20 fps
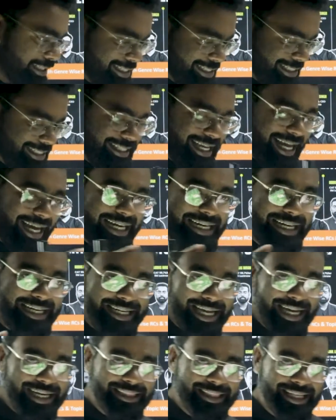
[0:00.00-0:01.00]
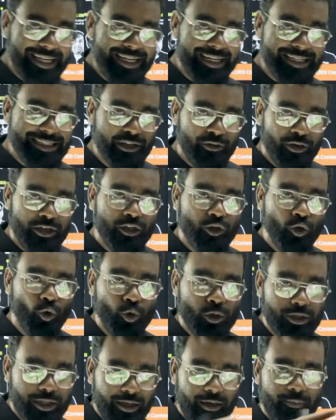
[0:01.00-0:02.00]
like, this is the entire thing is our
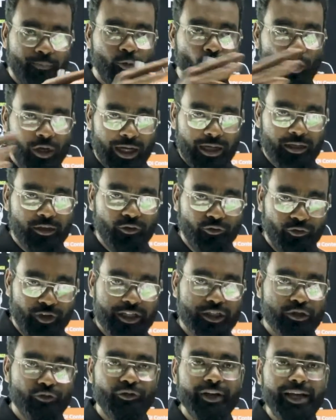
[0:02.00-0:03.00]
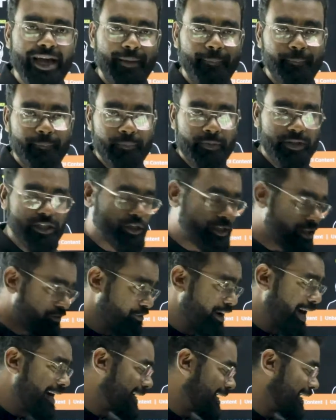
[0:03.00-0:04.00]
total product, which we have
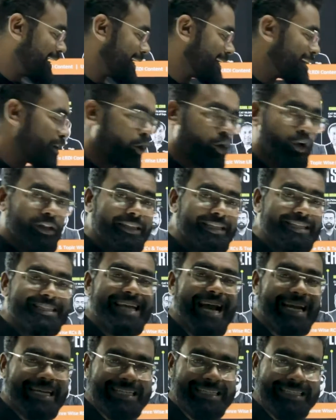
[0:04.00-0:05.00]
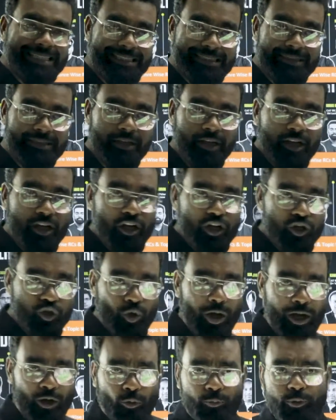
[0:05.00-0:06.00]
divided in all these categories.
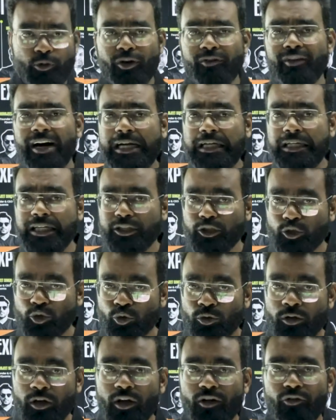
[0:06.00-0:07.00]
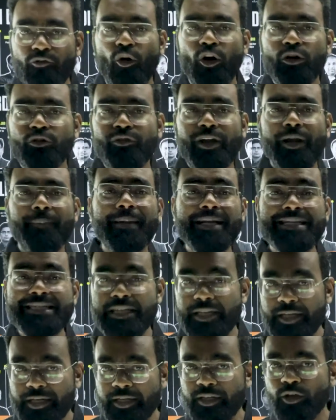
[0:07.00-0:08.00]
So I hope you have understood what we are
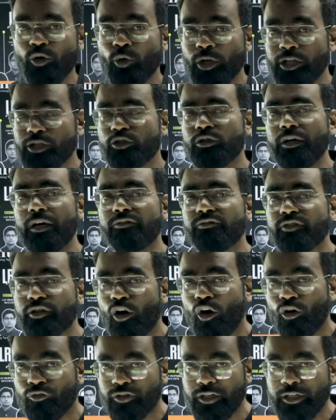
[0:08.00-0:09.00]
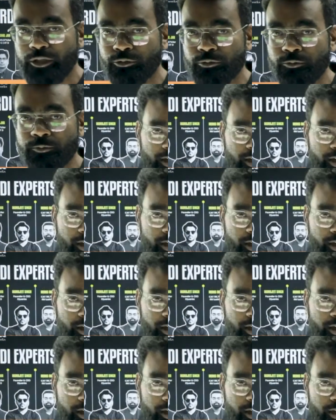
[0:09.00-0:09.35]
basically going to offer you.